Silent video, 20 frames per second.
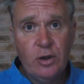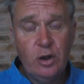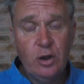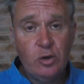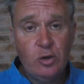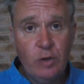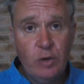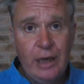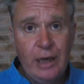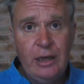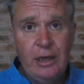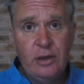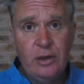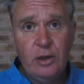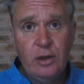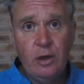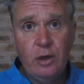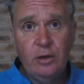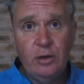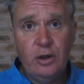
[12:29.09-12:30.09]
that are training
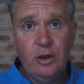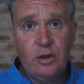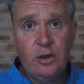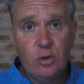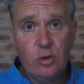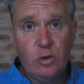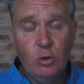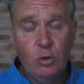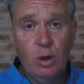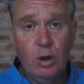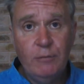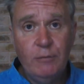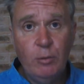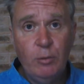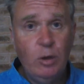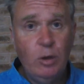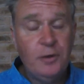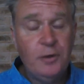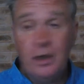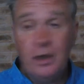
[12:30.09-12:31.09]
journalists all over the world.